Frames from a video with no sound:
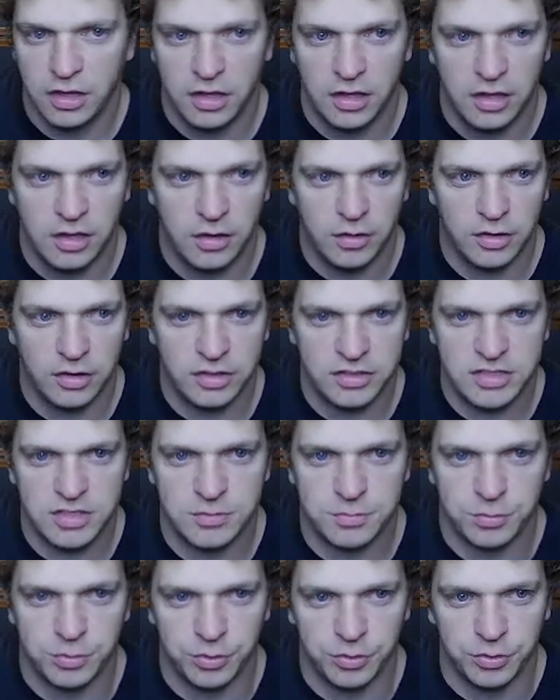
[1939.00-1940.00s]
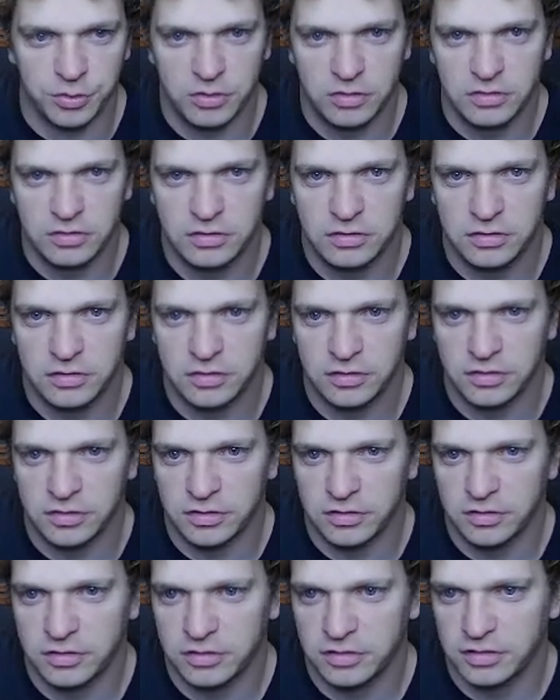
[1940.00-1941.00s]
Well, this is brutal.
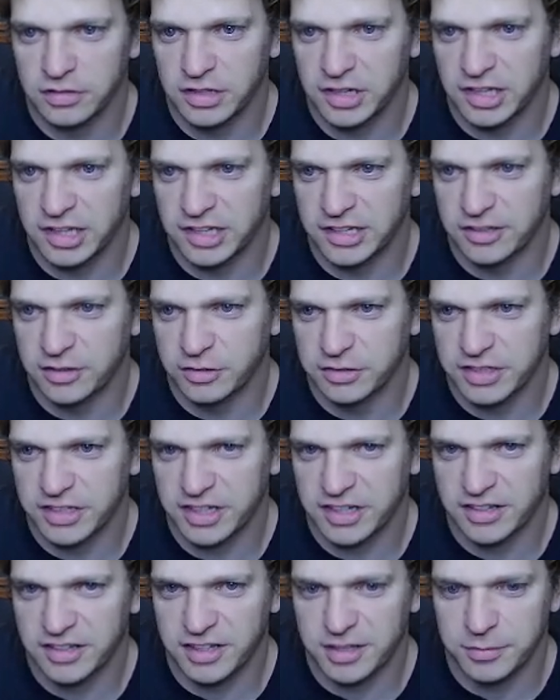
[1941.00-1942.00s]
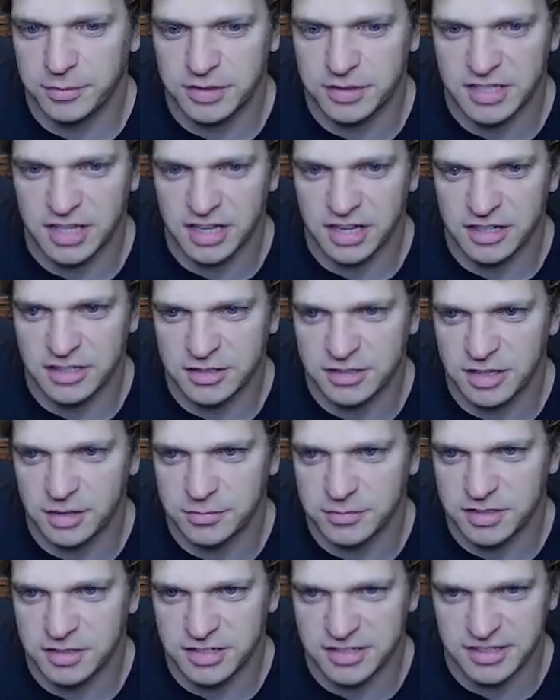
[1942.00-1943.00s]
I don't think I can keep this hand as
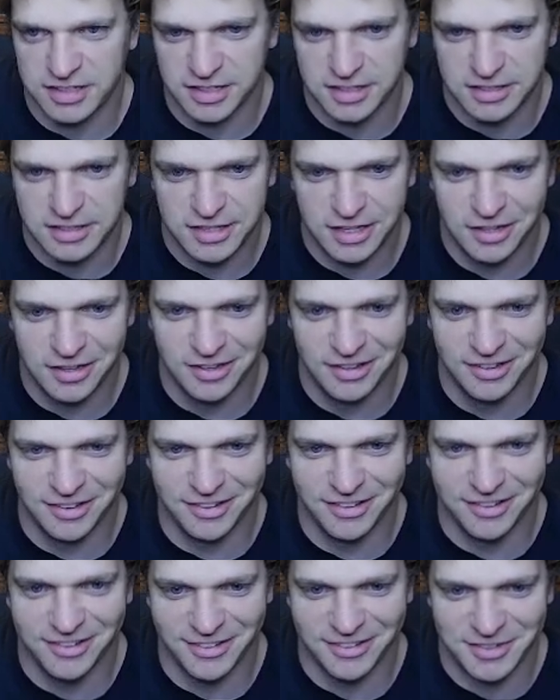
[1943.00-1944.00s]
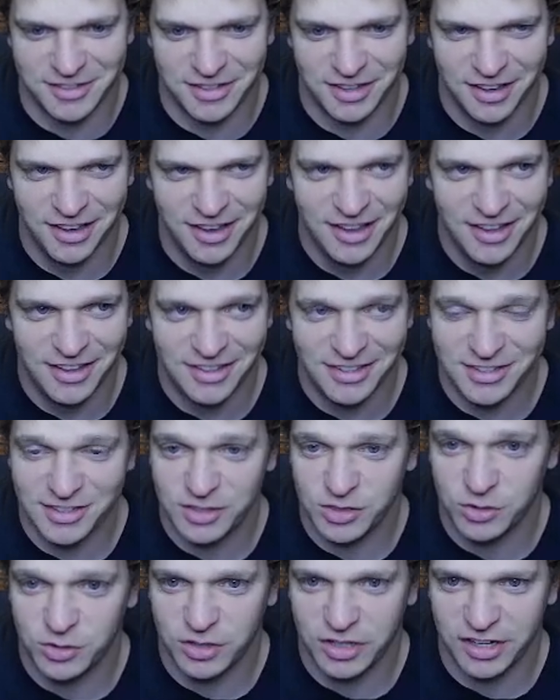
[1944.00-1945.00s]
tempting as it is, because this is
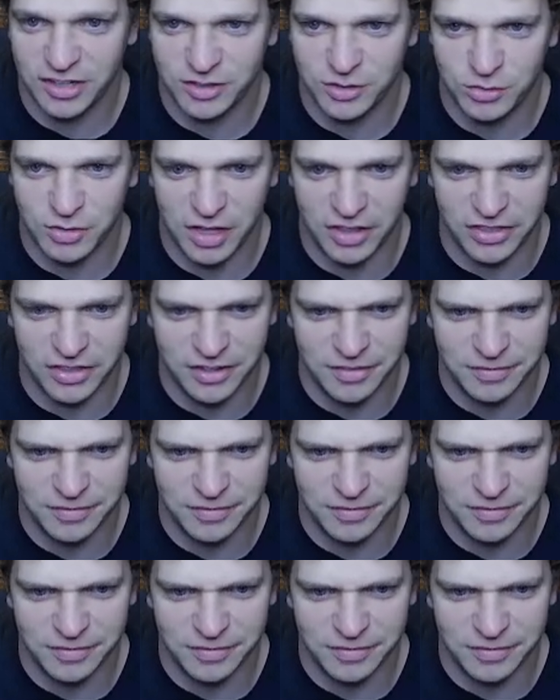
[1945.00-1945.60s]
a whole lot of do nothing.